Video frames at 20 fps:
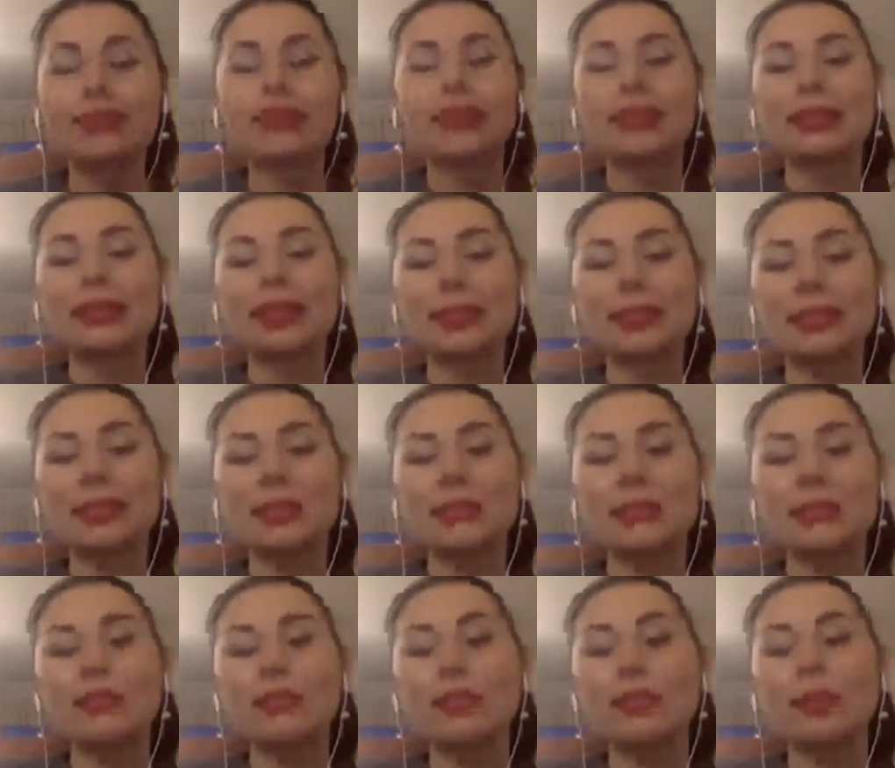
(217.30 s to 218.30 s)
Yes,
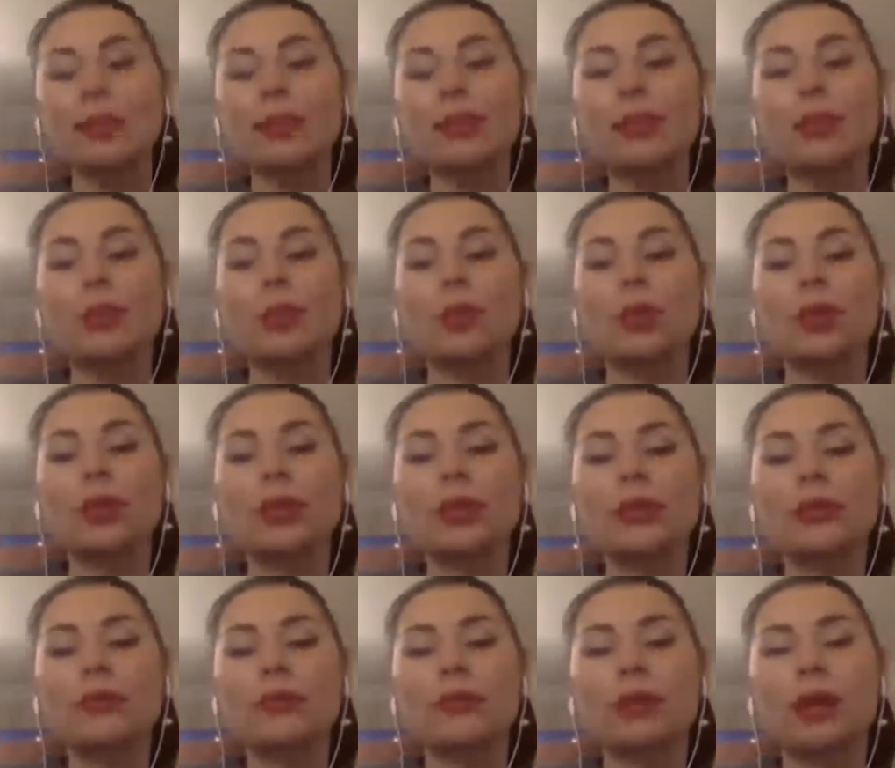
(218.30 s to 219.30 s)
we women, we
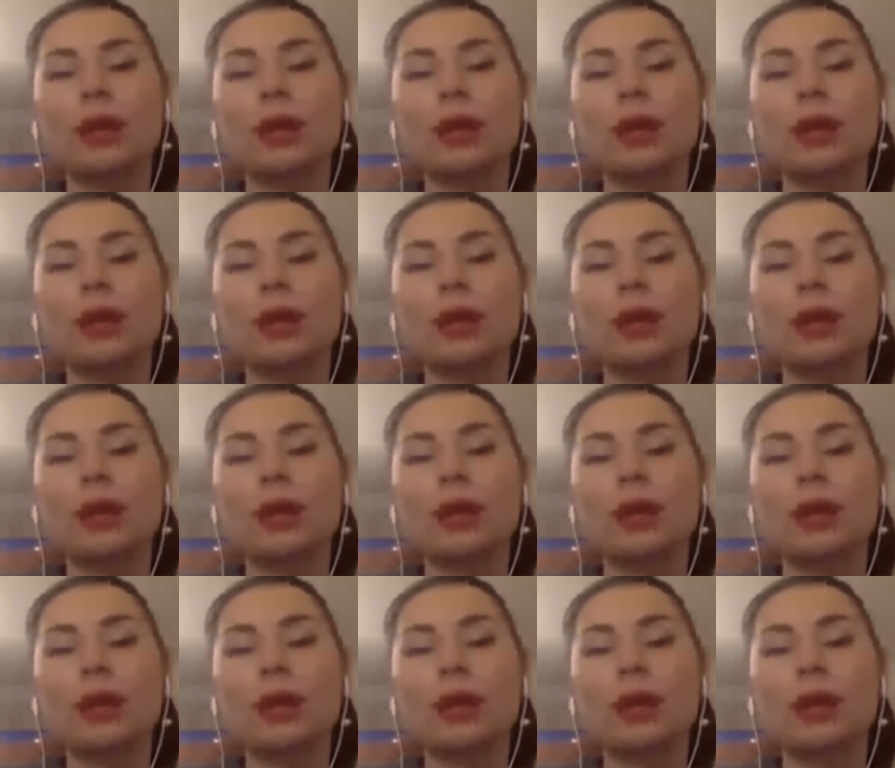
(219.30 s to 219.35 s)
give